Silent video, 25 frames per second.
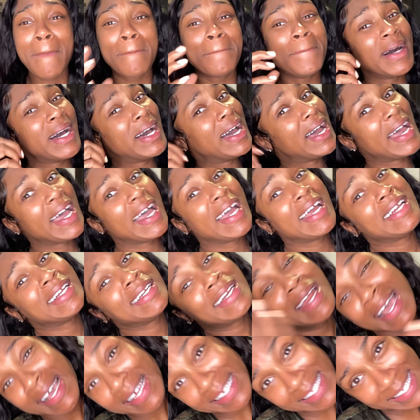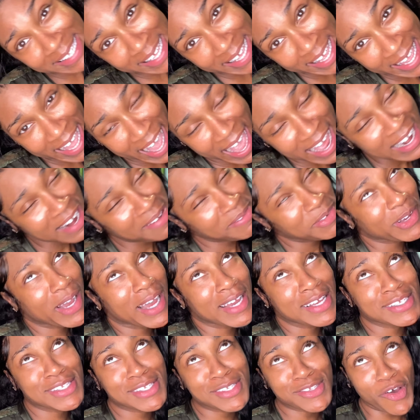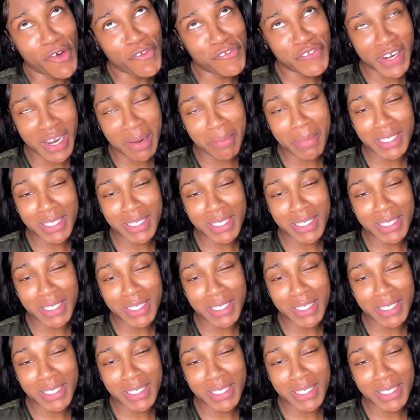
But that's it. I love you guys so freaking